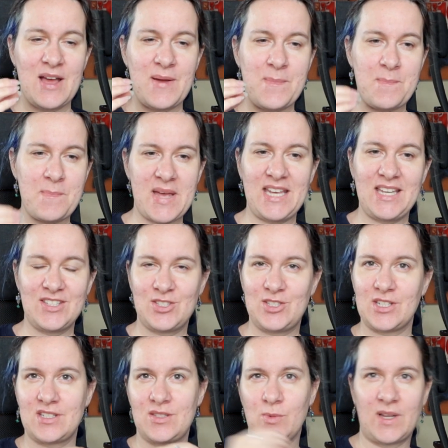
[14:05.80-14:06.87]
makes
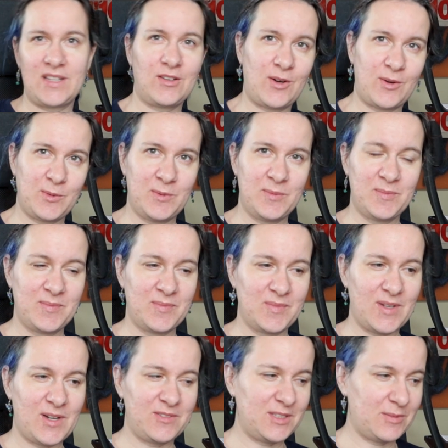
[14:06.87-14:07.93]
just one row
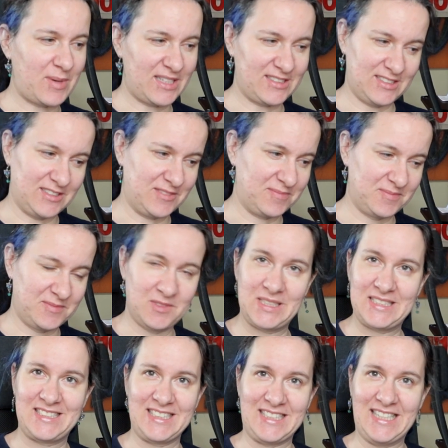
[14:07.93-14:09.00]
of the pattern.
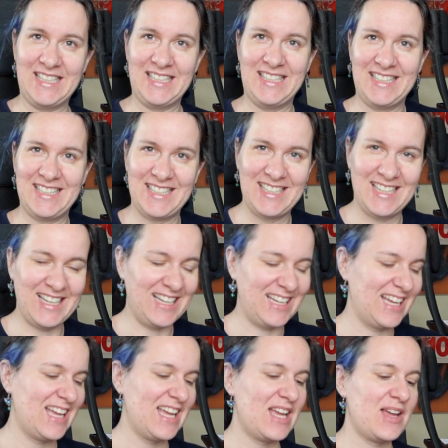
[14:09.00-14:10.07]
We'll see.
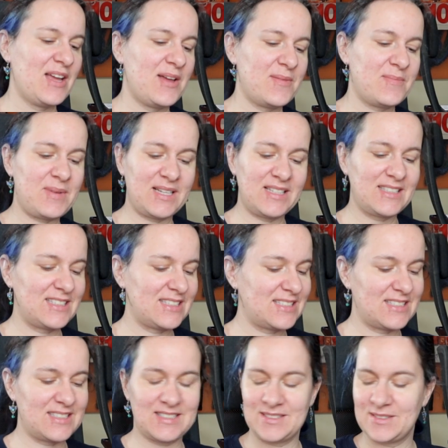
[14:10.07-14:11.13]
But
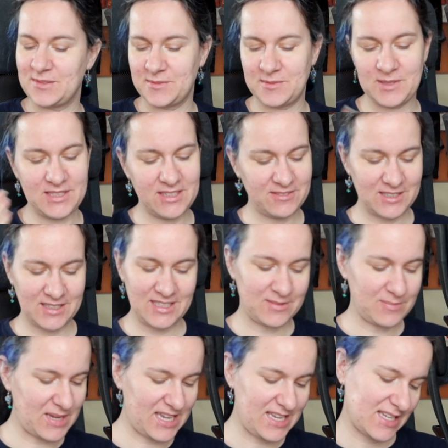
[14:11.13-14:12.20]
whatever
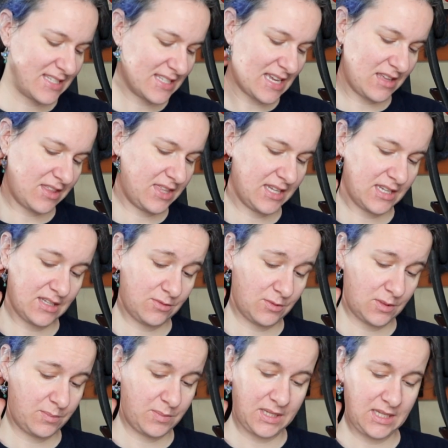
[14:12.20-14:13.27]
it makes, I think it
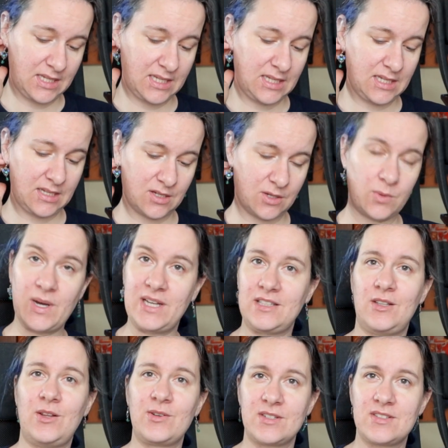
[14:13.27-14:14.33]
will be quite
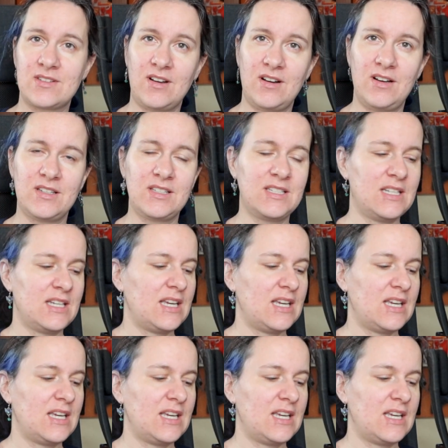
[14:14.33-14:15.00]
a long skirt,